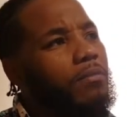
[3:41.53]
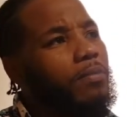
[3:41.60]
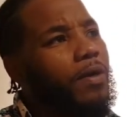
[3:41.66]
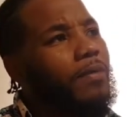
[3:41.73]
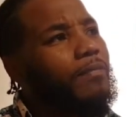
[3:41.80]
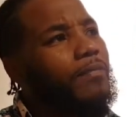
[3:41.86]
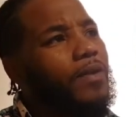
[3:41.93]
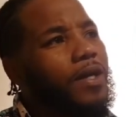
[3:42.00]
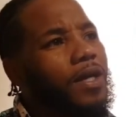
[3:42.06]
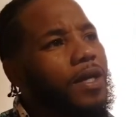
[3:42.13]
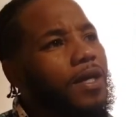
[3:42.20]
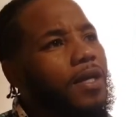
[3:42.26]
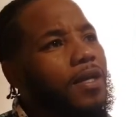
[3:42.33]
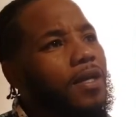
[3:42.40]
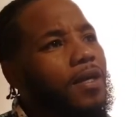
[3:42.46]
But
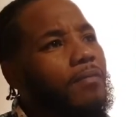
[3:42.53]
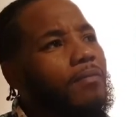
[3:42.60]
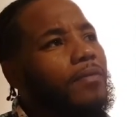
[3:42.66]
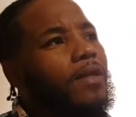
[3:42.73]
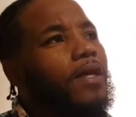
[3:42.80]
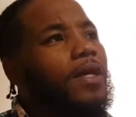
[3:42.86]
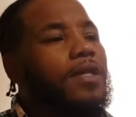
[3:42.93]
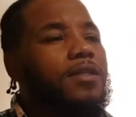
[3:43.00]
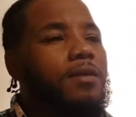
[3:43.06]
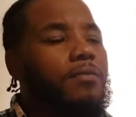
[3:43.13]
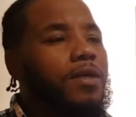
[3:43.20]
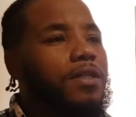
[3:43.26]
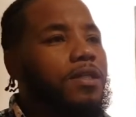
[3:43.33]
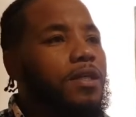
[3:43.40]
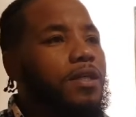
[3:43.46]
again, as I
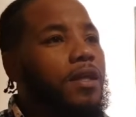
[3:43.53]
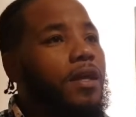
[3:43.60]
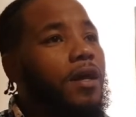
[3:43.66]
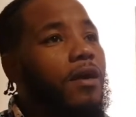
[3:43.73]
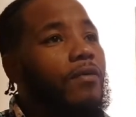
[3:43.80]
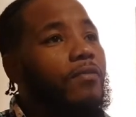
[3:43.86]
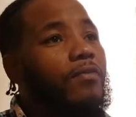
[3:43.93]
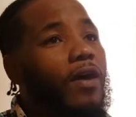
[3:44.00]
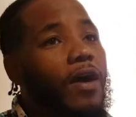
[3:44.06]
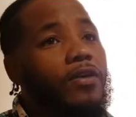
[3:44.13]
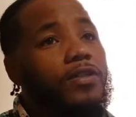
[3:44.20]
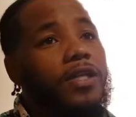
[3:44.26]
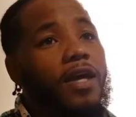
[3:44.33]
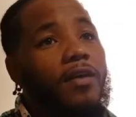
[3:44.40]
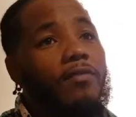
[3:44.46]
mentioned,
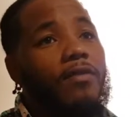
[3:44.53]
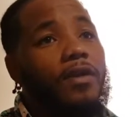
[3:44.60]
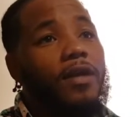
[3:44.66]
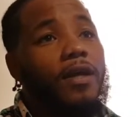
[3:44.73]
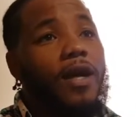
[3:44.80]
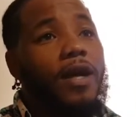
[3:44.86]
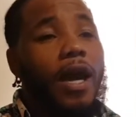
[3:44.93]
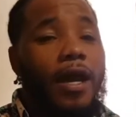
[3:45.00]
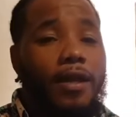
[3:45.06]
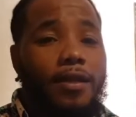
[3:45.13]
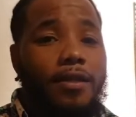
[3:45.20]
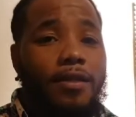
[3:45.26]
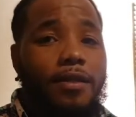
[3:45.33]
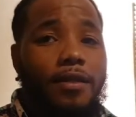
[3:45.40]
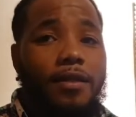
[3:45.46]
fighters have
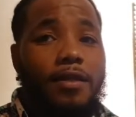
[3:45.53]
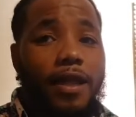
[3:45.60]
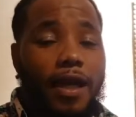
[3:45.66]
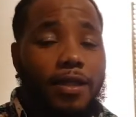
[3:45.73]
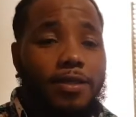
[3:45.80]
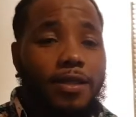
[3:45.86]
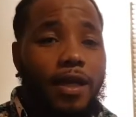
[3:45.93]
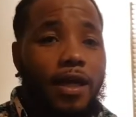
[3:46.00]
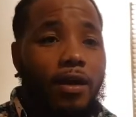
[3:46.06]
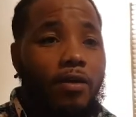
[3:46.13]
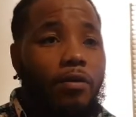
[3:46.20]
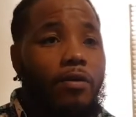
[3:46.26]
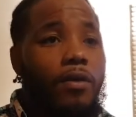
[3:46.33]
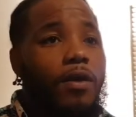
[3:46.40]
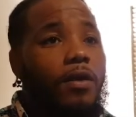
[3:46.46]
gotten knocked
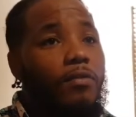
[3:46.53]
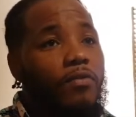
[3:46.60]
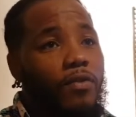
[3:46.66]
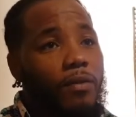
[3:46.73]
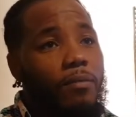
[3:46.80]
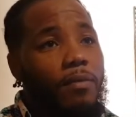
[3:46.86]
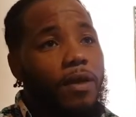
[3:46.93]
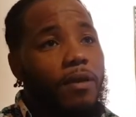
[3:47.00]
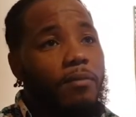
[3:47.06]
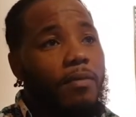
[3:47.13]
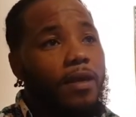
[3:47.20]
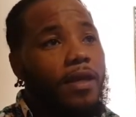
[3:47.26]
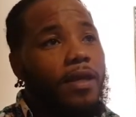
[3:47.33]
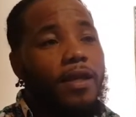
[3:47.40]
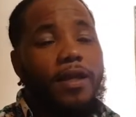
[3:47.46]
down from him
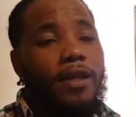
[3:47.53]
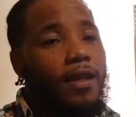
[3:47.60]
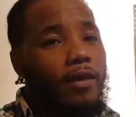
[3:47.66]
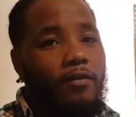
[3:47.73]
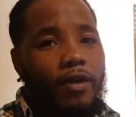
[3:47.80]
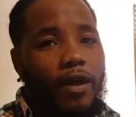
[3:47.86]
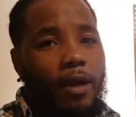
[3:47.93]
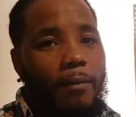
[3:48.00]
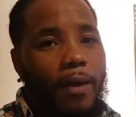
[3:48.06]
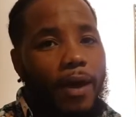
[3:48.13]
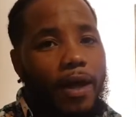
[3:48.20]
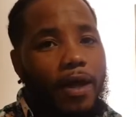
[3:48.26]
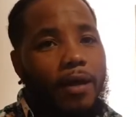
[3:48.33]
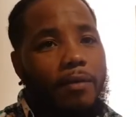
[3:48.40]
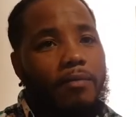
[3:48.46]
and never got
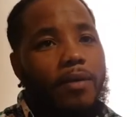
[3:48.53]
back up.